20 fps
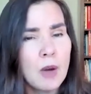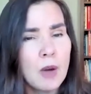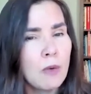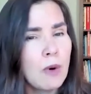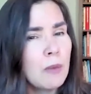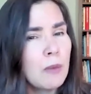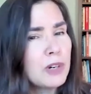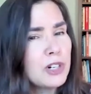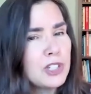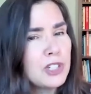
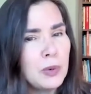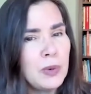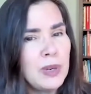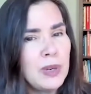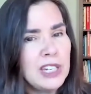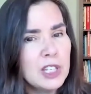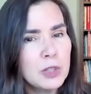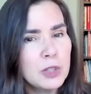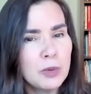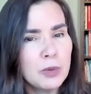what we're
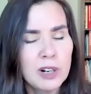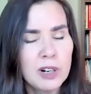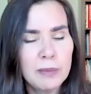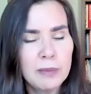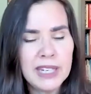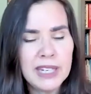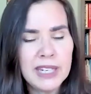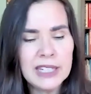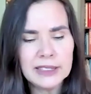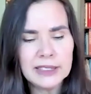doing is we're
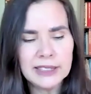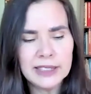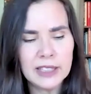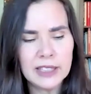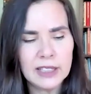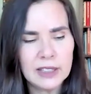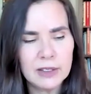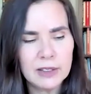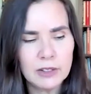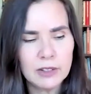
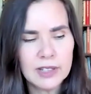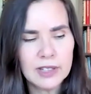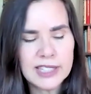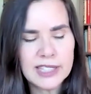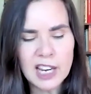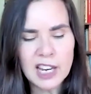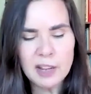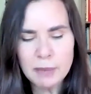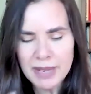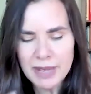immediately,
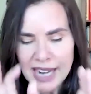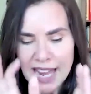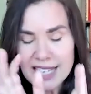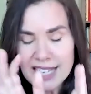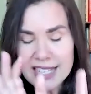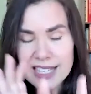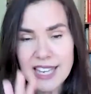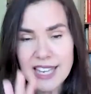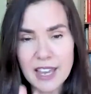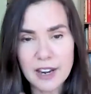instead of being
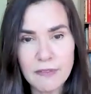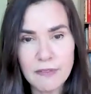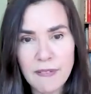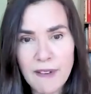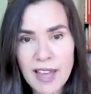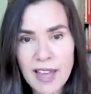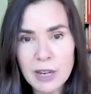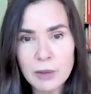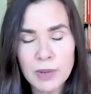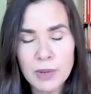
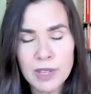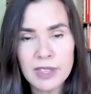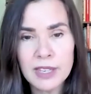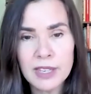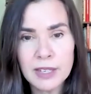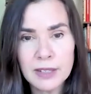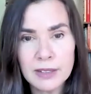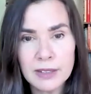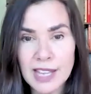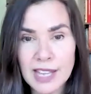identified with
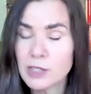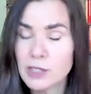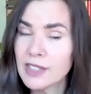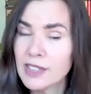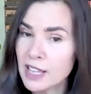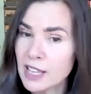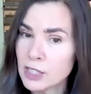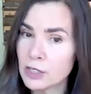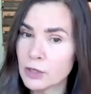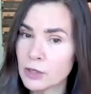it,
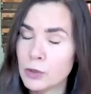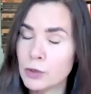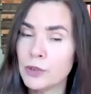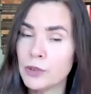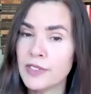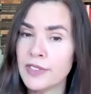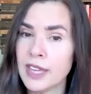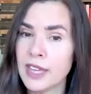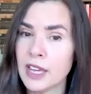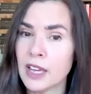that's the cool
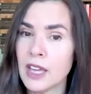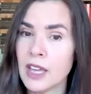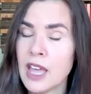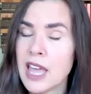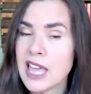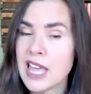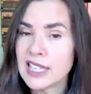thing.